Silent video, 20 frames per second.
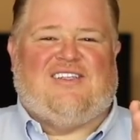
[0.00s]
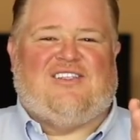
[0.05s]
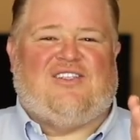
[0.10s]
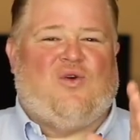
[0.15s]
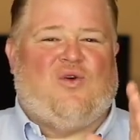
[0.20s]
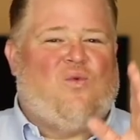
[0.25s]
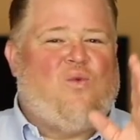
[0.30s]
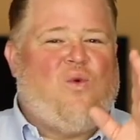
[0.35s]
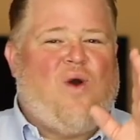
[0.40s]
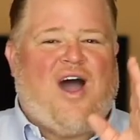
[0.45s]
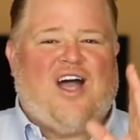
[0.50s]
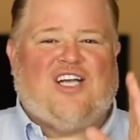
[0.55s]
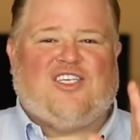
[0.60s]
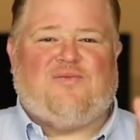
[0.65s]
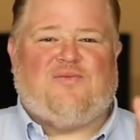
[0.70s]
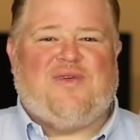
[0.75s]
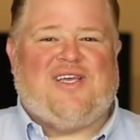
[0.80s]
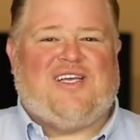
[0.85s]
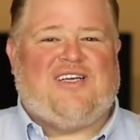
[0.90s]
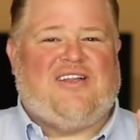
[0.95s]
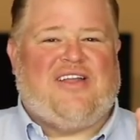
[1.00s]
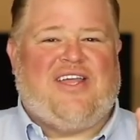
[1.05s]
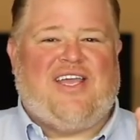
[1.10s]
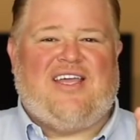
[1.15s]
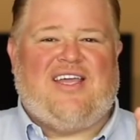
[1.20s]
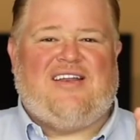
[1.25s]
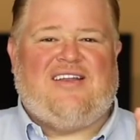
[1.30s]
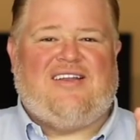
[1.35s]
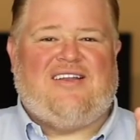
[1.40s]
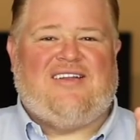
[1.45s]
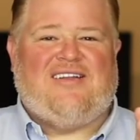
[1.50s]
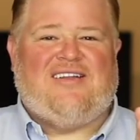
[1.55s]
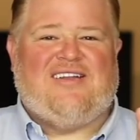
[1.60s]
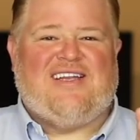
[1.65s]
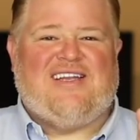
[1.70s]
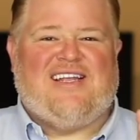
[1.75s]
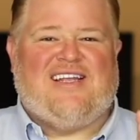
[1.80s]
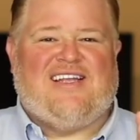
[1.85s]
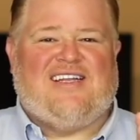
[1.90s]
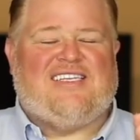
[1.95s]
to wash me clean,
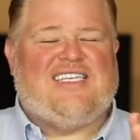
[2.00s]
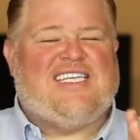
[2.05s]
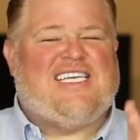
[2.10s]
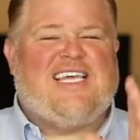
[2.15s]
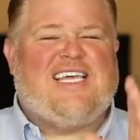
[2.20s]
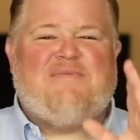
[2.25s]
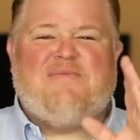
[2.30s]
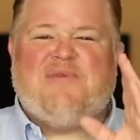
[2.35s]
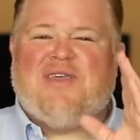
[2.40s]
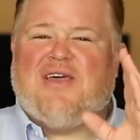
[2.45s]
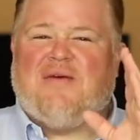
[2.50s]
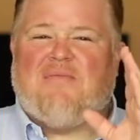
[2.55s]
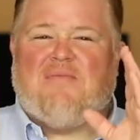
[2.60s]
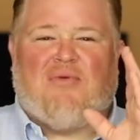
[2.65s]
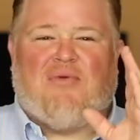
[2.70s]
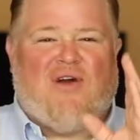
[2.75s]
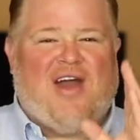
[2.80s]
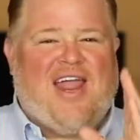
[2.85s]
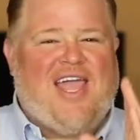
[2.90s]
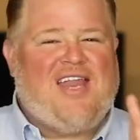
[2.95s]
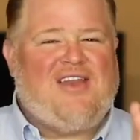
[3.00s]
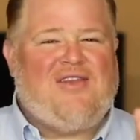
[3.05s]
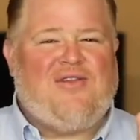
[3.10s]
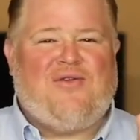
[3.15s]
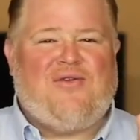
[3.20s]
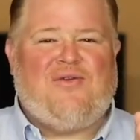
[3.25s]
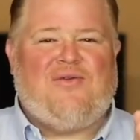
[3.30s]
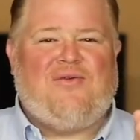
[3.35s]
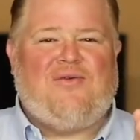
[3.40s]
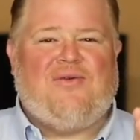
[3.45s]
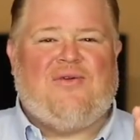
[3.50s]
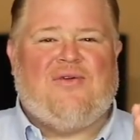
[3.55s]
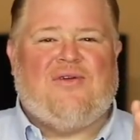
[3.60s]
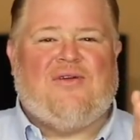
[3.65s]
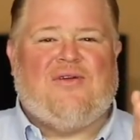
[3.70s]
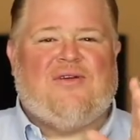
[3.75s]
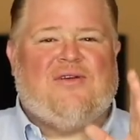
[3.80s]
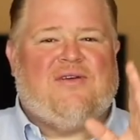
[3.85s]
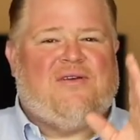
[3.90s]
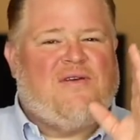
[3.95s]
to give me a brand new,
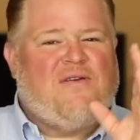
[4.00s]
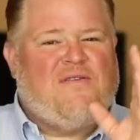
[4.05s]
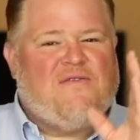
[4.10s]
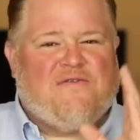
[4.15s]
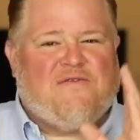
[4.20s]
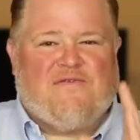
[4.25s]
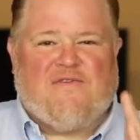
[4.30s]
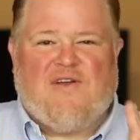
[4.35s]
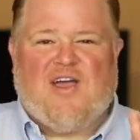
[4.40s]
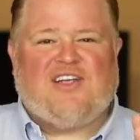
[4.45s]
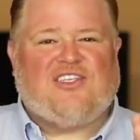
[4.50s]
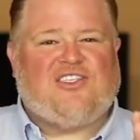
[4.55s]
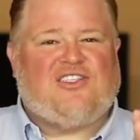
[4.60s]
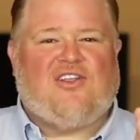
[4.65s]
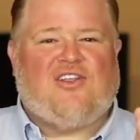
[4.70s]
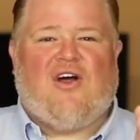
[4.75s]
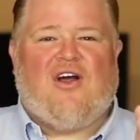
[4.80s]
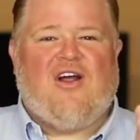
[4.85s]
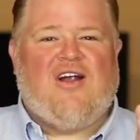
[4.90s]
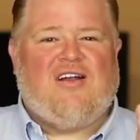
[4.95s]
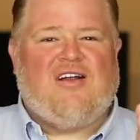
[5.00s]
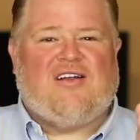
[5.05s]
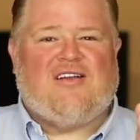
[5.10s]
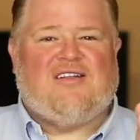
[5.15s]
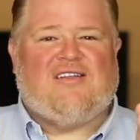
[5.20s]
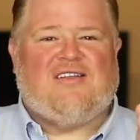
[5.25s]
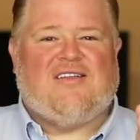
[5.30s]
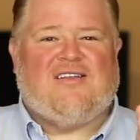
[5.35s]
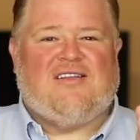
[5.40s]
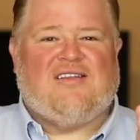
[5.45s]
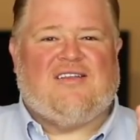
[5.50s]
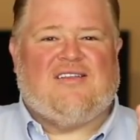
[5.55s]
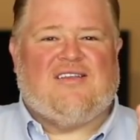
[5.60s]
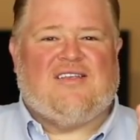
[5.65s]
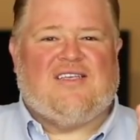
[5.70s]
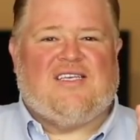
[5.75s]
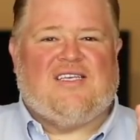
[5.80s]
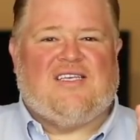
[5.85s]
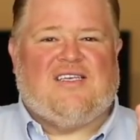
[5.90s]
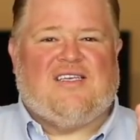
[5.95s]
fresh start,
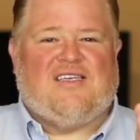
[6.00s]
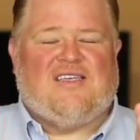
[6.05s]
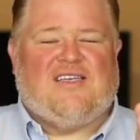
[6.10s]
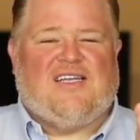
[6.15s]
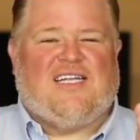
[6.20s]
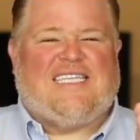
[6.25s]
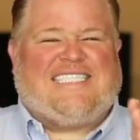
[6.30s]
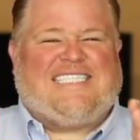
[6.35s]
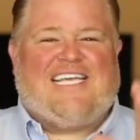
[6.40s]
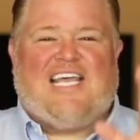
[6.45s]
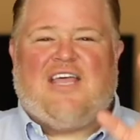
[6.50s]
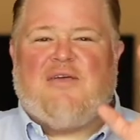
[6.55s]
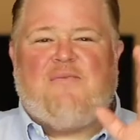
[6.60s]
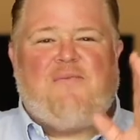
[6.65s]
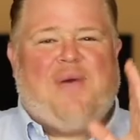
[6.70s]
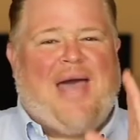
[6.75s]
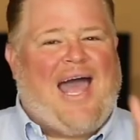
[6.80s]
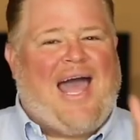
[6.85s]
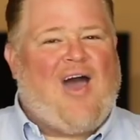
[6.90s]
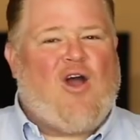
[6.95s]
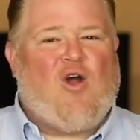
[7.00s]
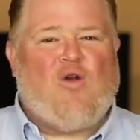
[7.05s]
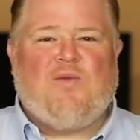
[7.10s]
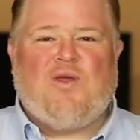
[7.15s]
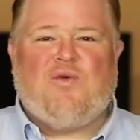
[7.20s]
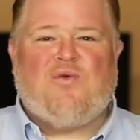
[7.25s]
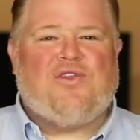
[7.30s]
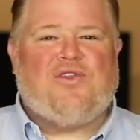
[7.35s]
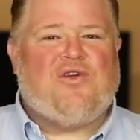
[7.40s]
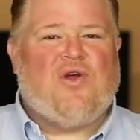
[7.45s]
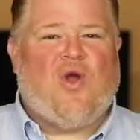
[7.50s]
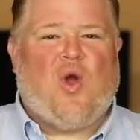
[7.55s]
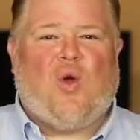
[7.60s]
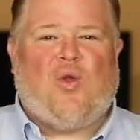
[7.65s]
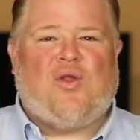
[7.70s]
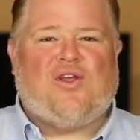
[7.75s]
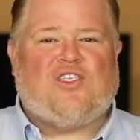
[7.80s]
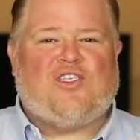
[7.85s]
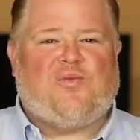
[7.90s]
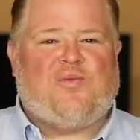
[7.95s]
to empower me with your
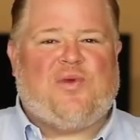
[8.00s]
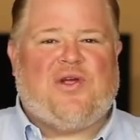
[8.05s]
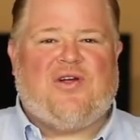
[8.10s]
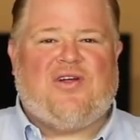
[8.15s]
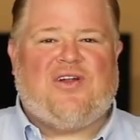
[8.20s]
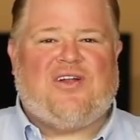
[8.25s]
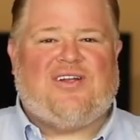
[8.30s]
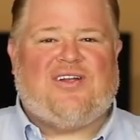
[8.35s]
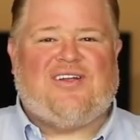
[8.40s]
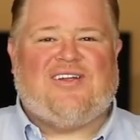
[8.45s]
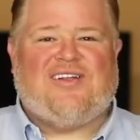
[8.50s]
Holy Spirit,